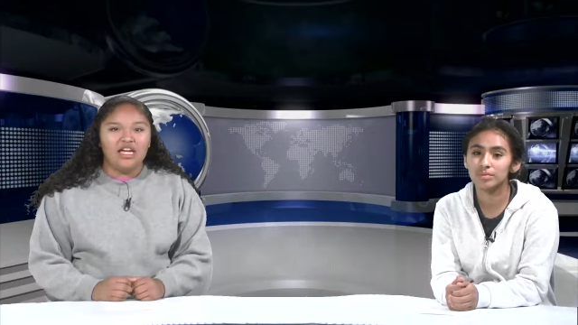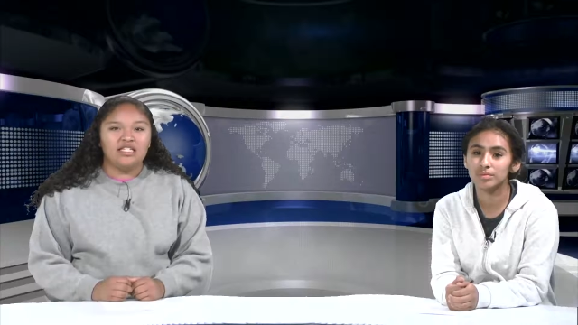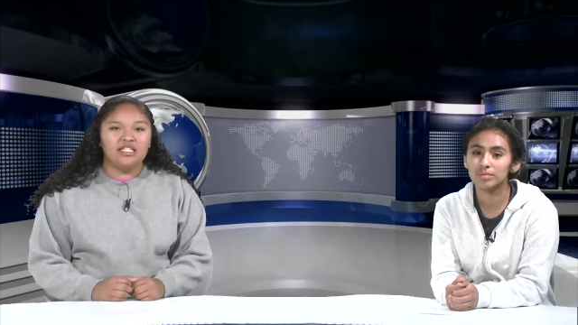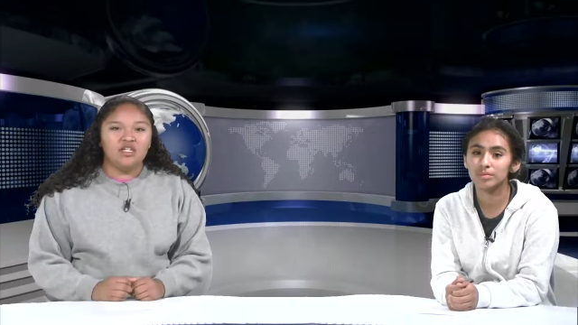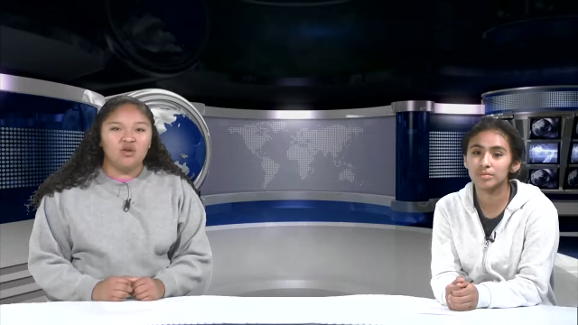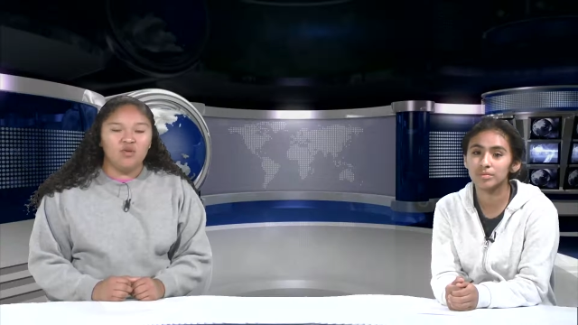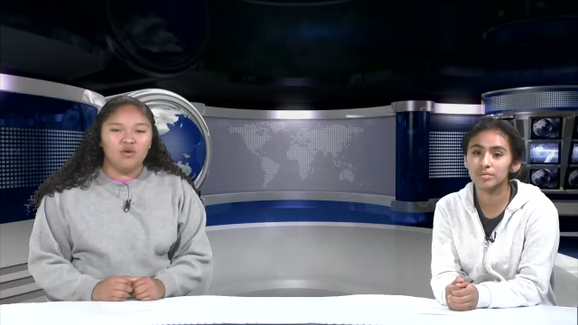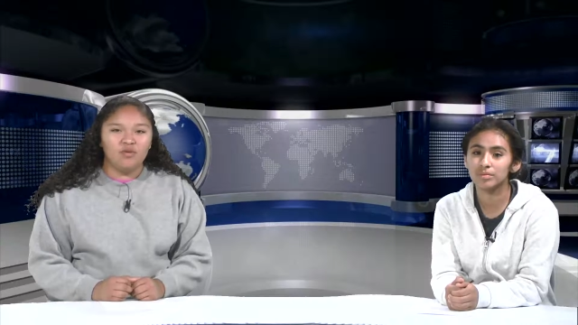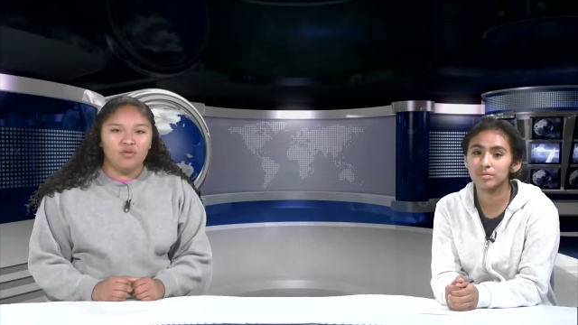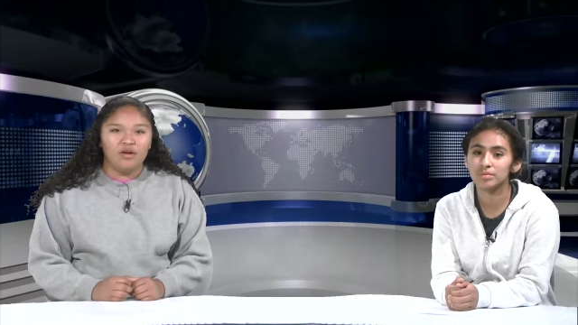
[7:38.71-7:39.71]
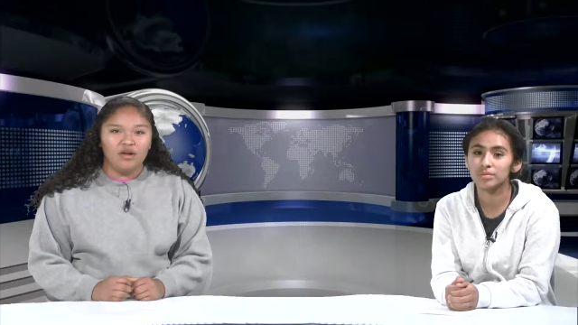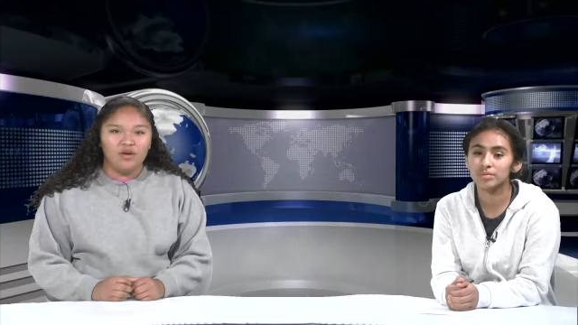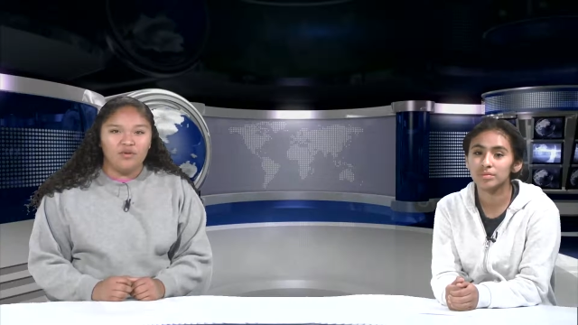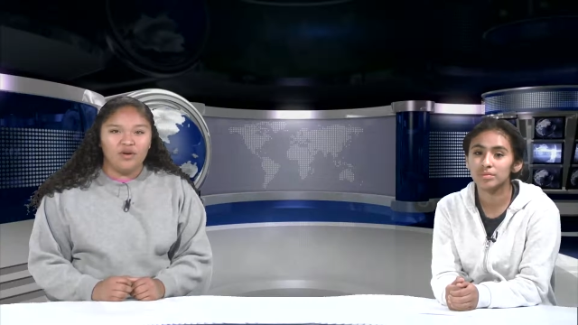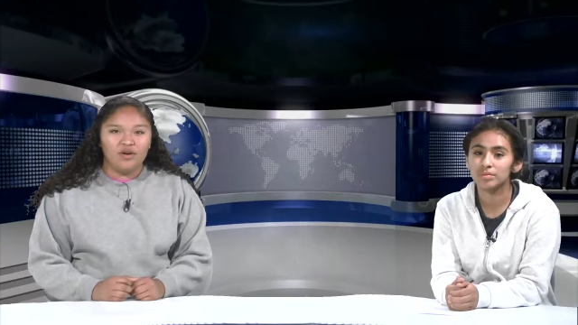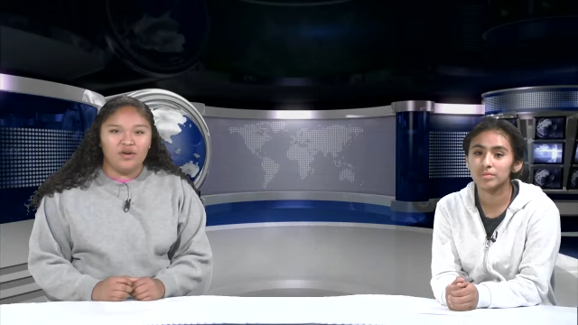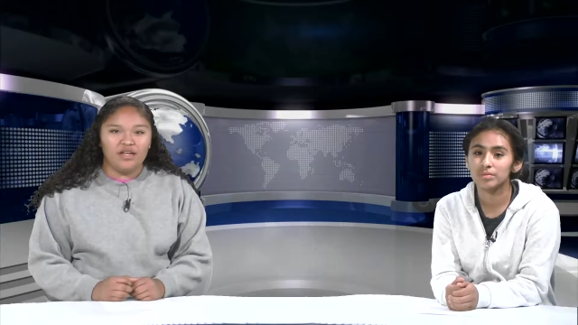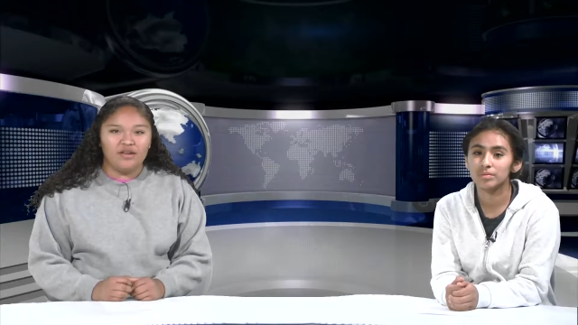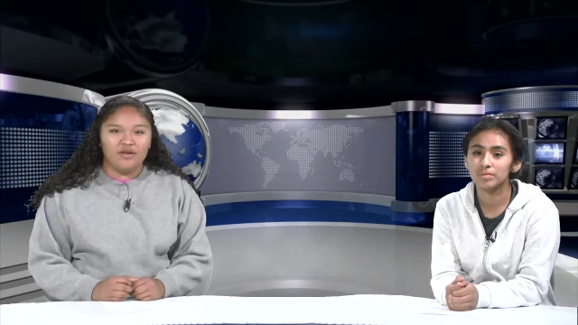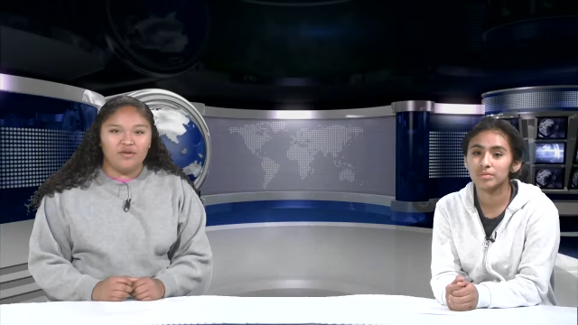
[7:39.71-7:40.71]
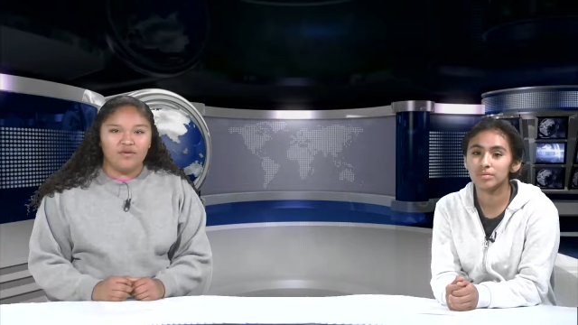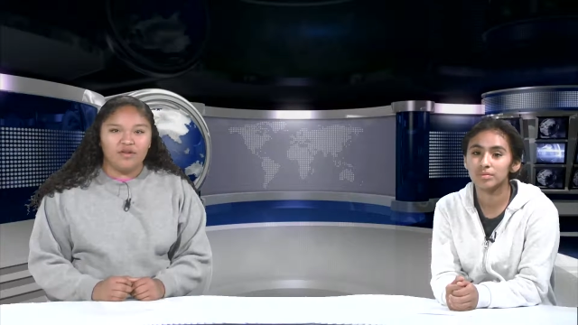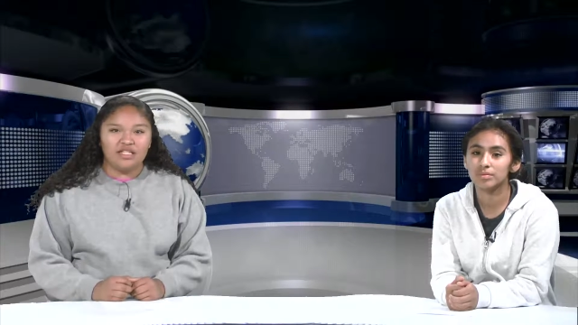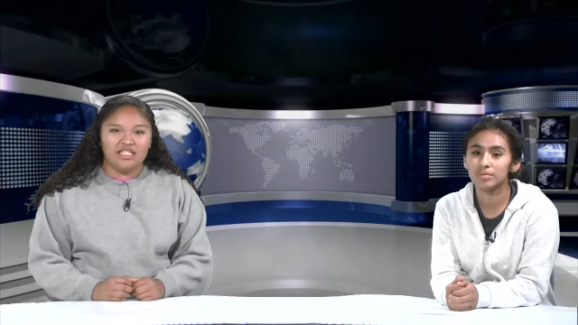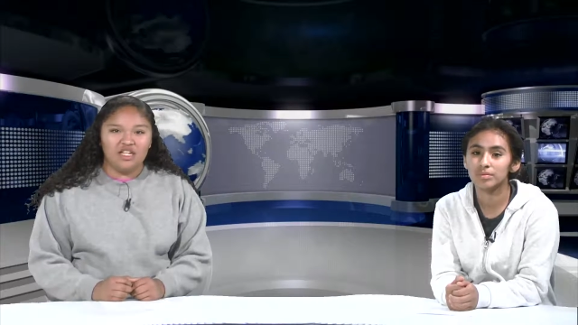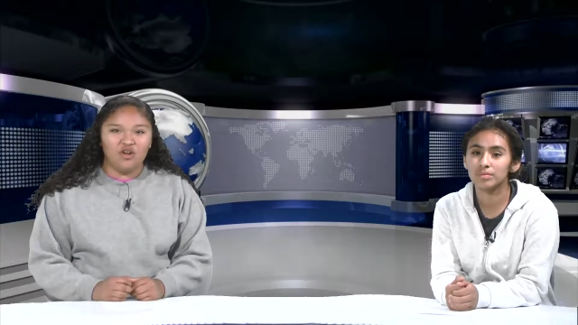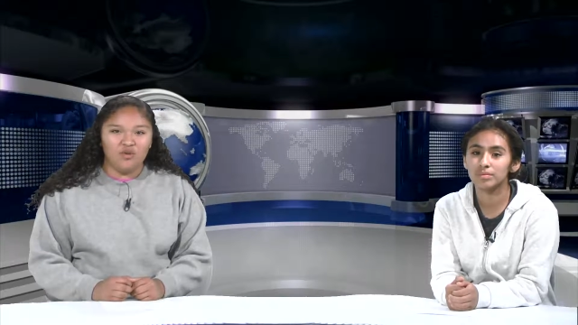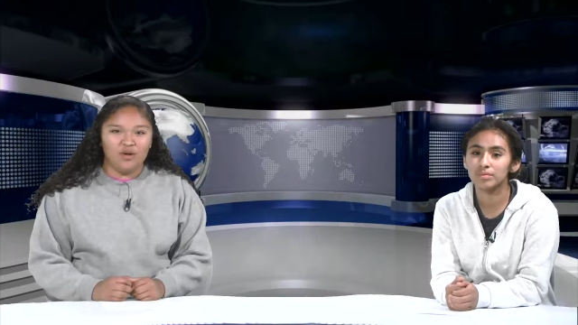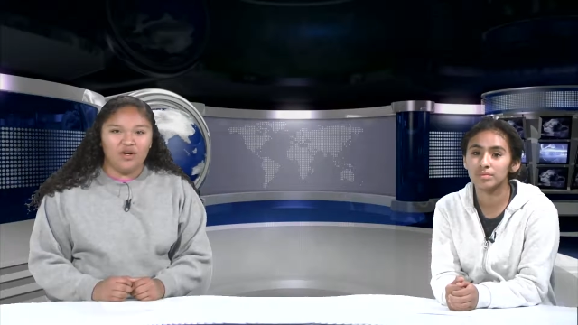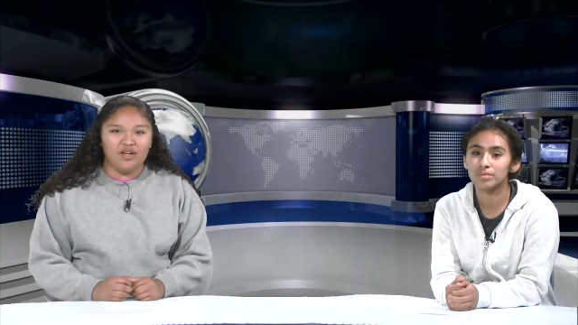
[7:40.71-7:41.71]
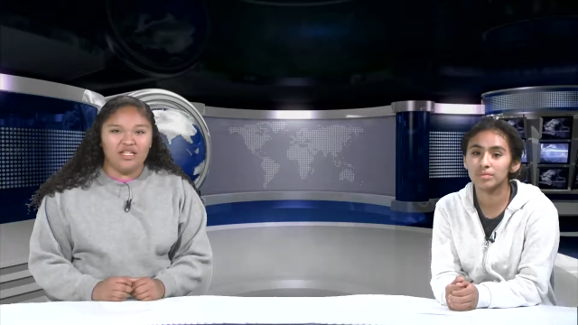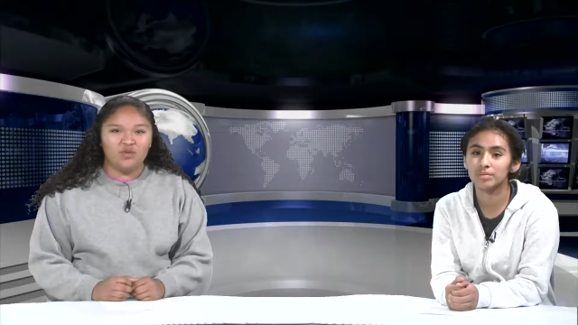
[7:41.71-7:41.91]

Speaker 1: A senior will, will senior will